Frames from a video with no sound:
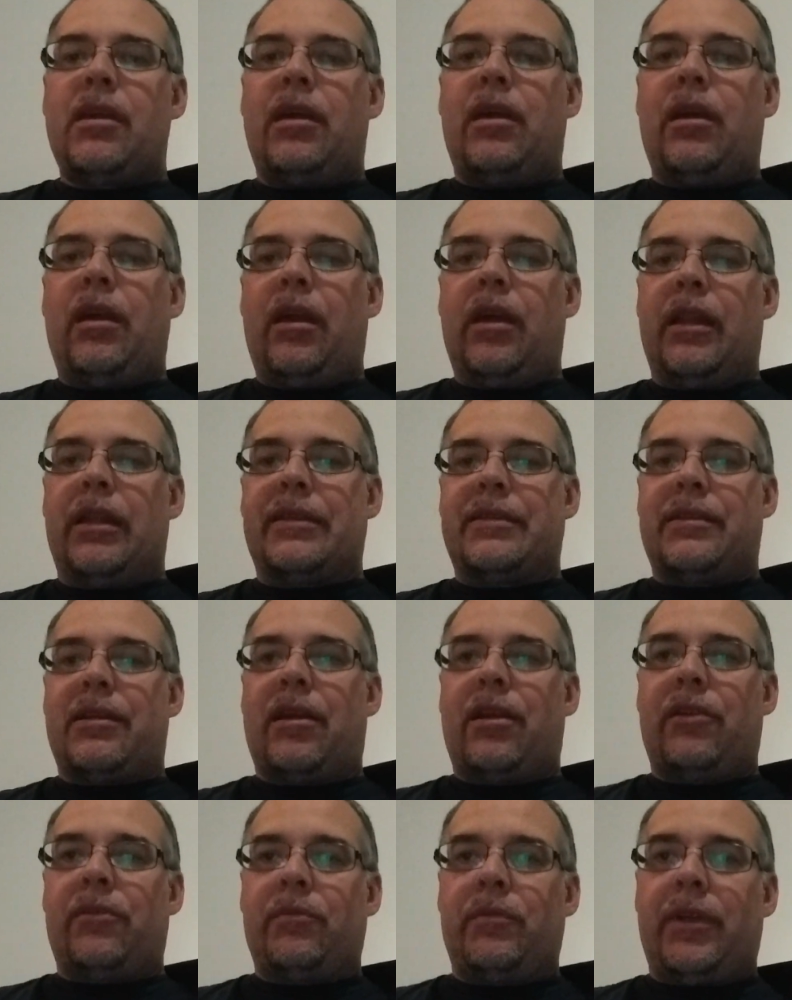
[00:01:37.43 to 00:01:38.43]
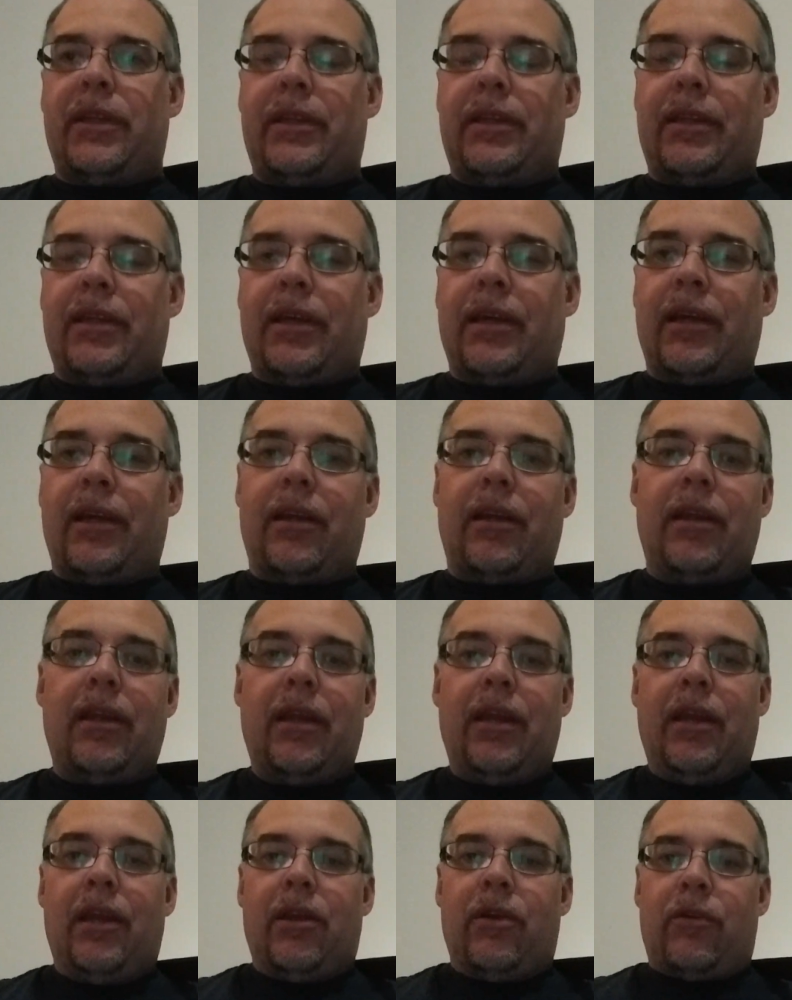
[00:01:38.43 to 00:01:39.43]
let's start with
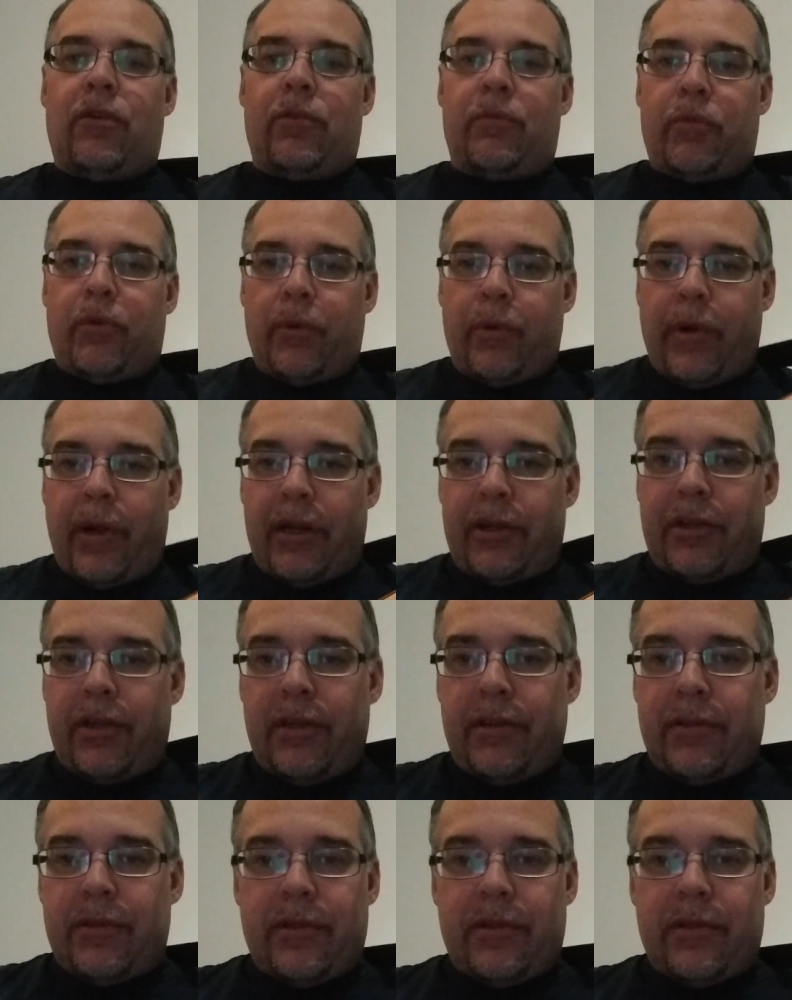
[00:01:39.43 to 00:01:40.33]
chord progression.